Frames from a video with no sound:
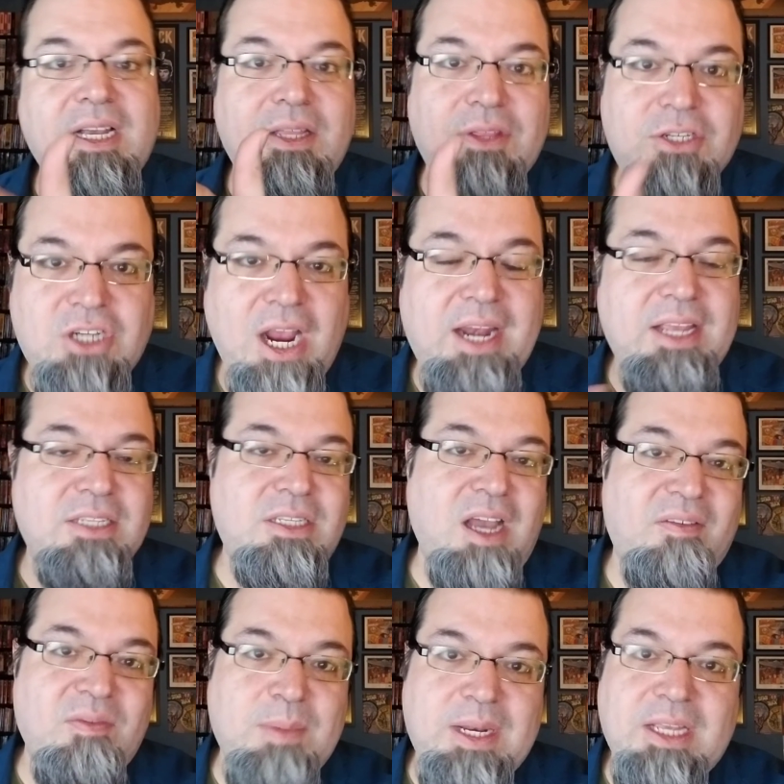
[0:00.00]
The Chinese
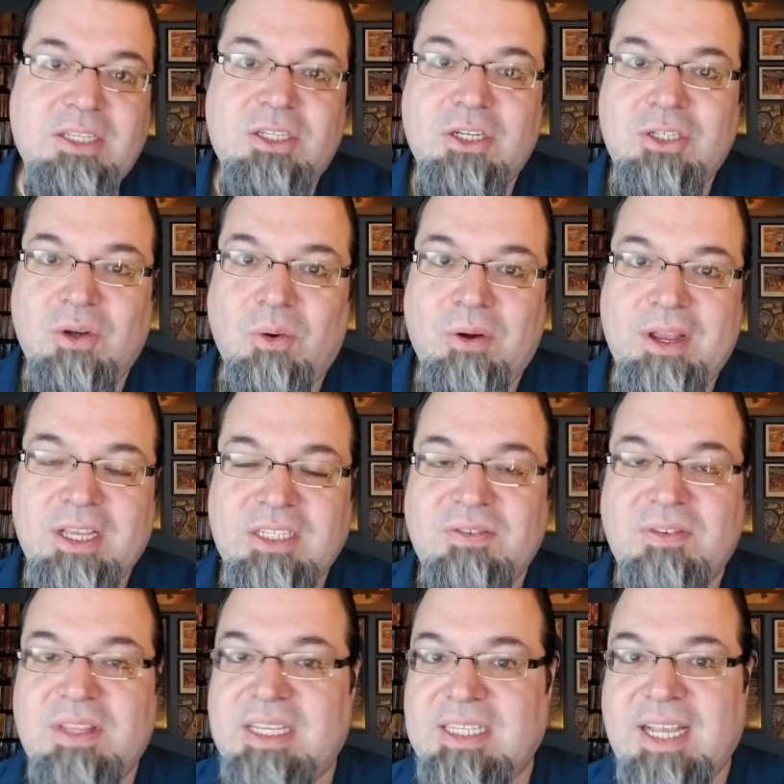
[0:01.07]
government is notorious
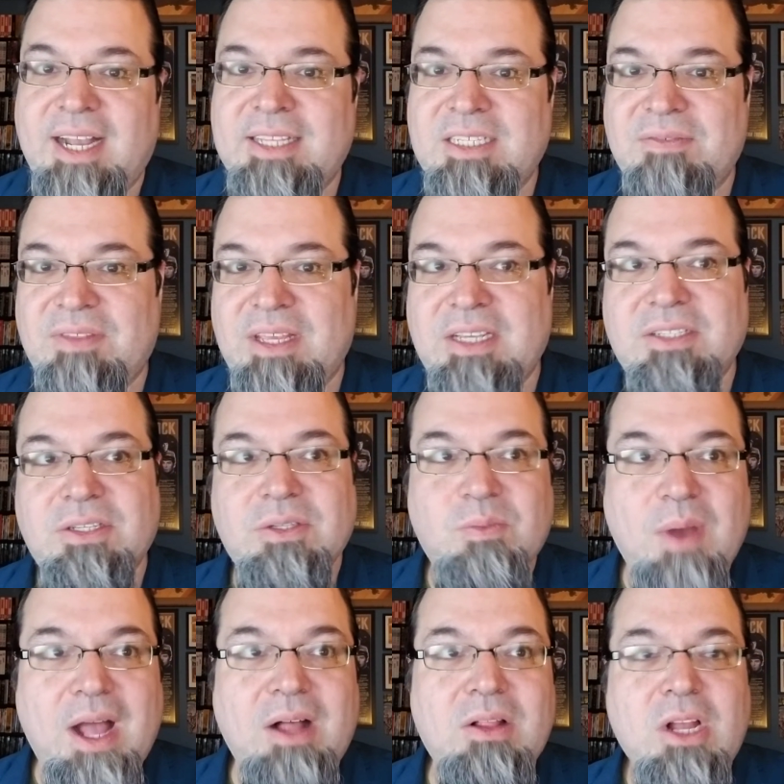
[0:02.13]
for these kinds of things as
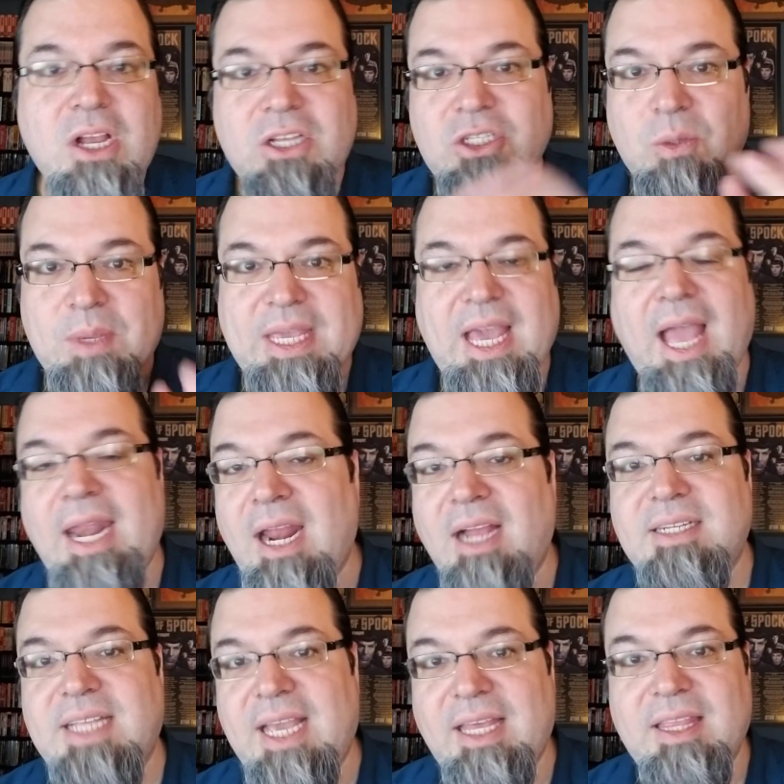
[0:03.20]
well. So we cannot
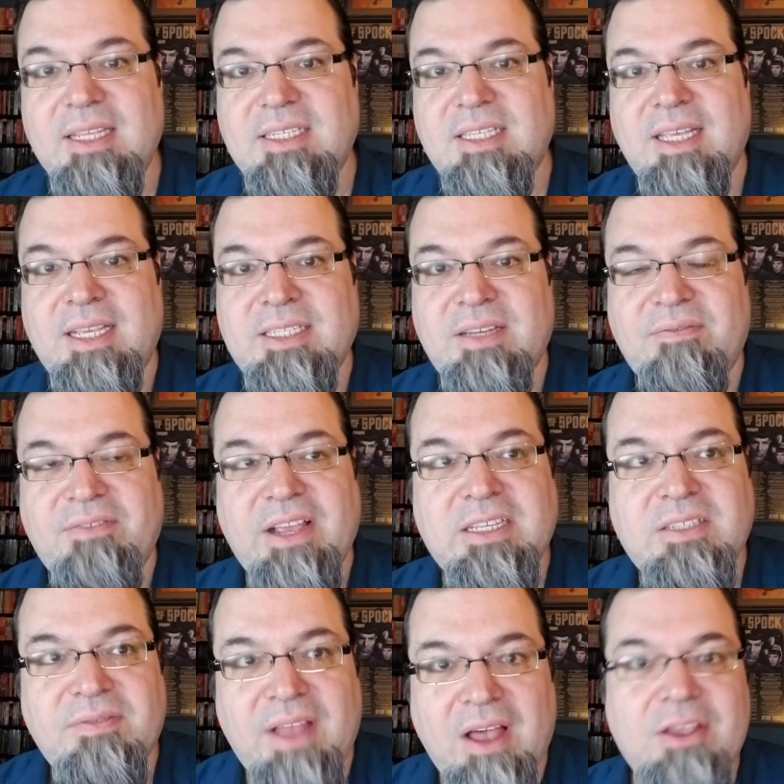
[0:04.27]
take these things at
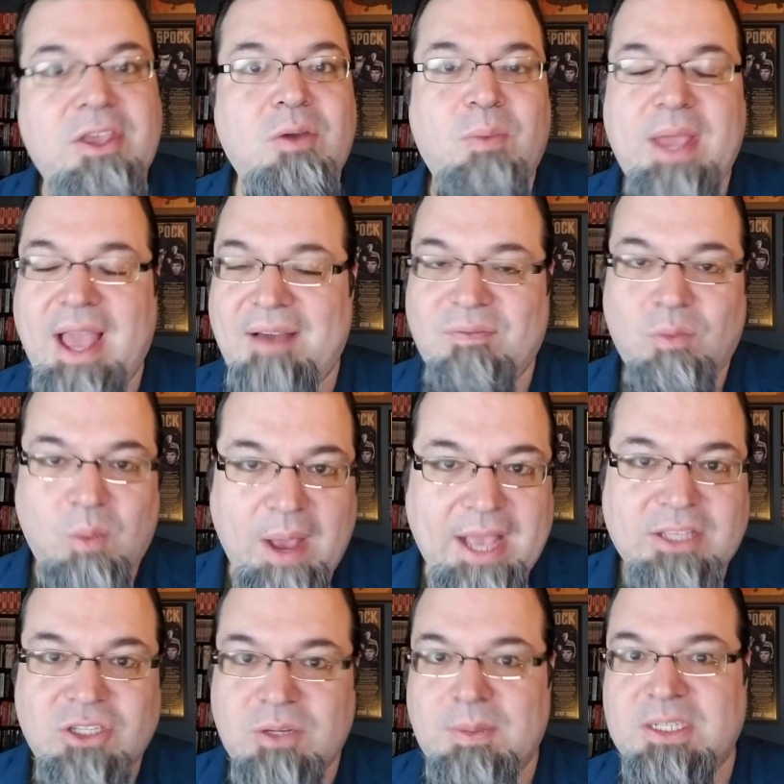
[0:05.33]
face value. We have way
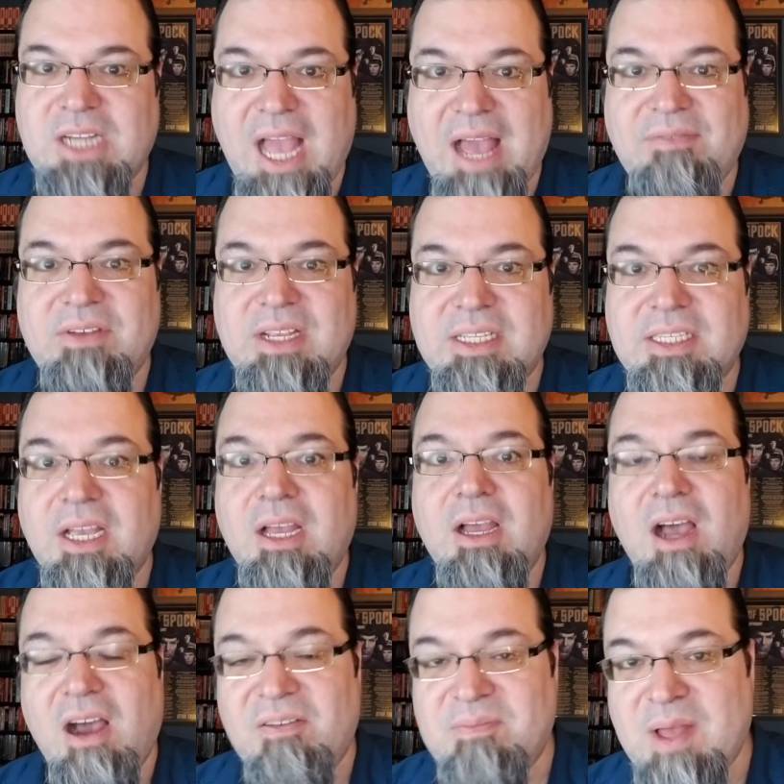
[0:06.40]
too much evidence
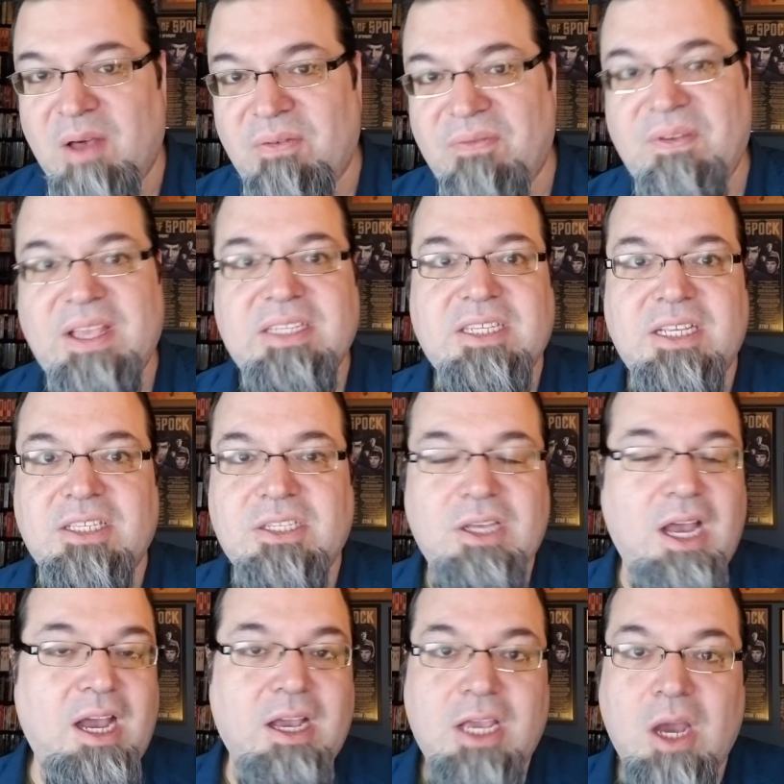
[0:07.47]
of malfeasance
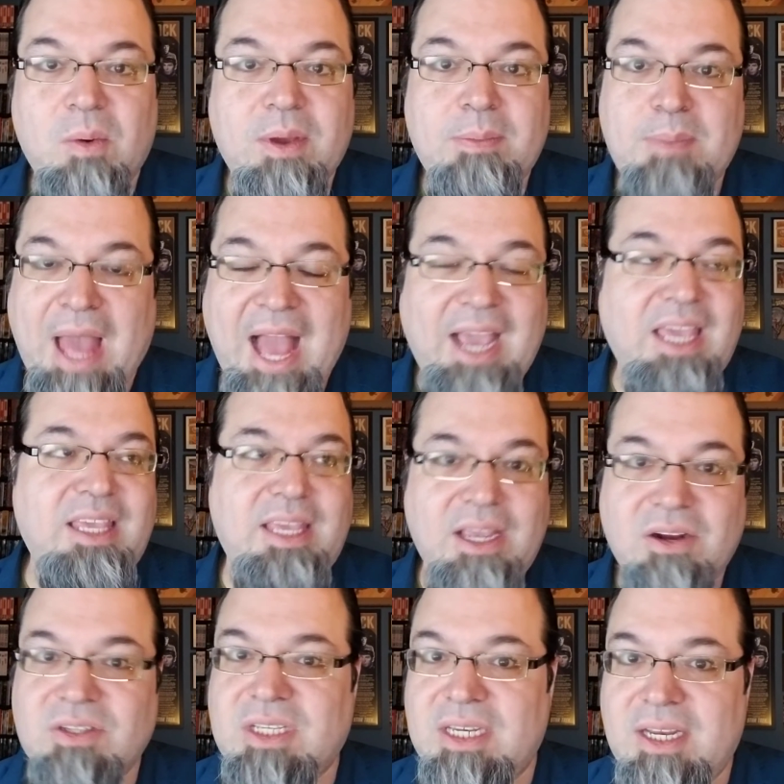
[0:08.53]
uh, going back
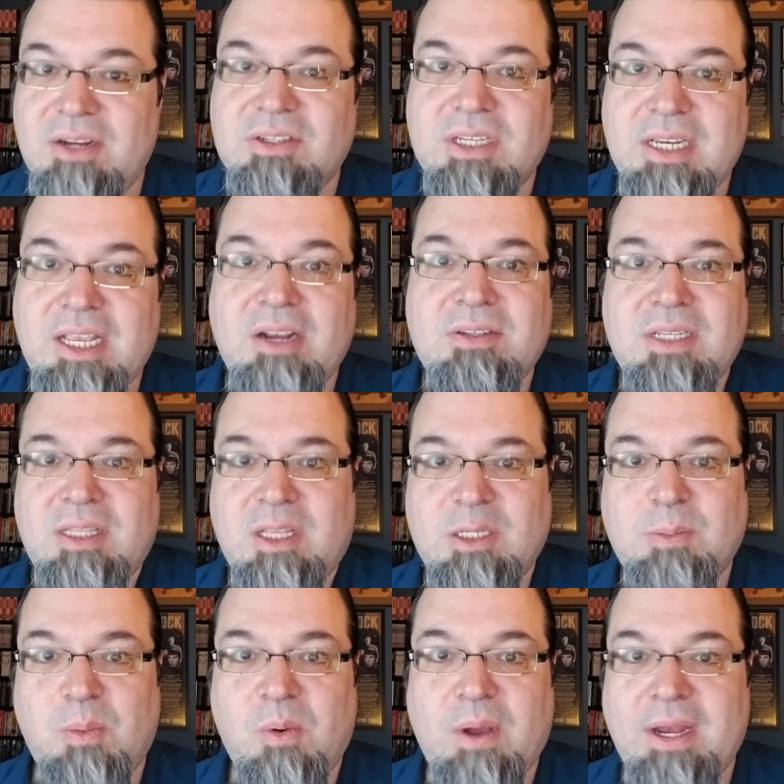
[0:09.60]
years and years and years at this
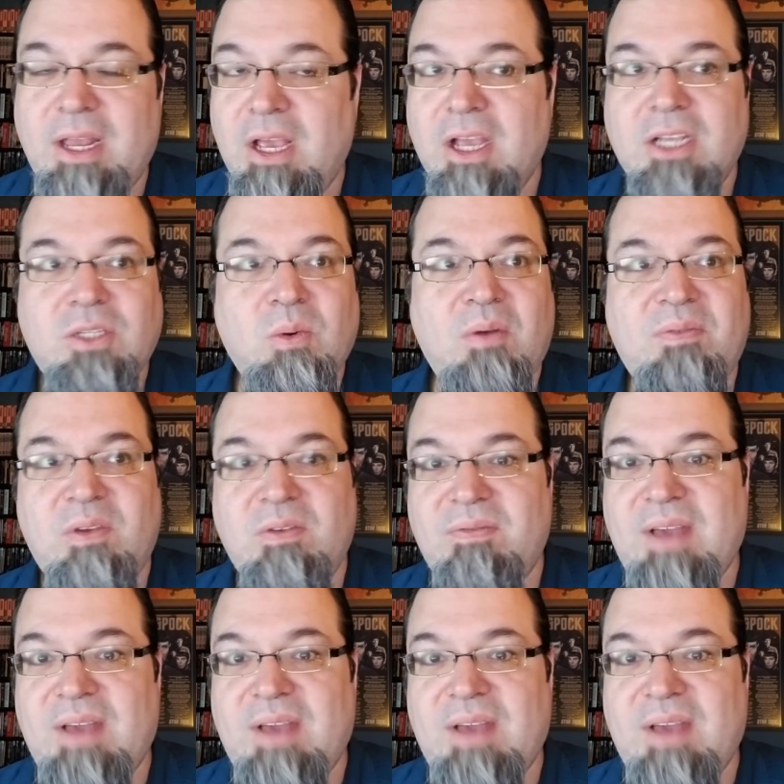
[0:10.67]
point. So if you've